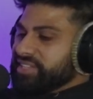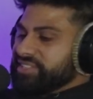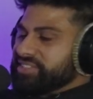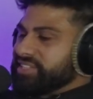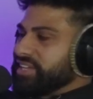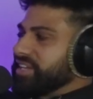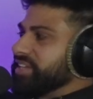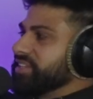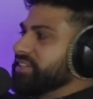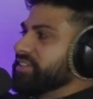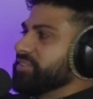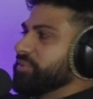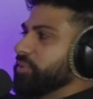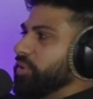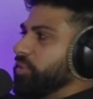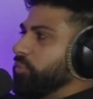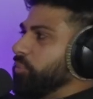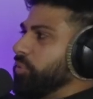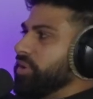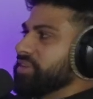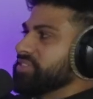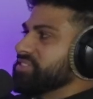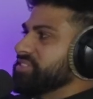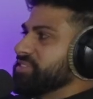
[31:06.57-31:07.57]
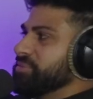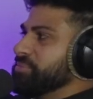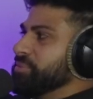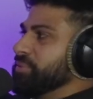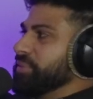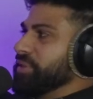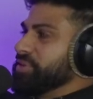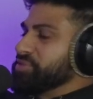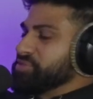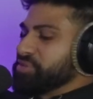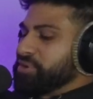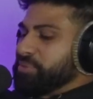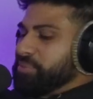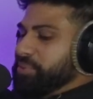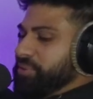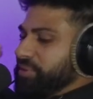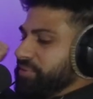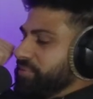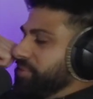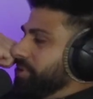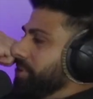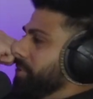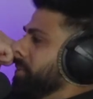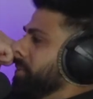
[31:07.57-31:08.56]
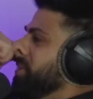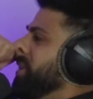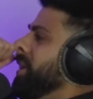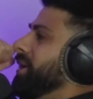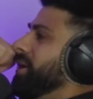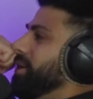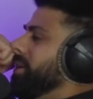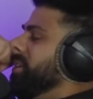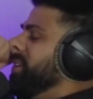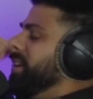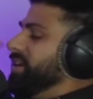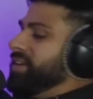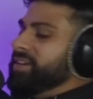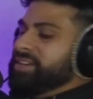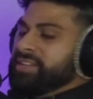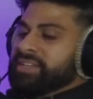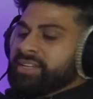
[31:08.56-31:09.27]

It's like, what simulation are we living in right now, right?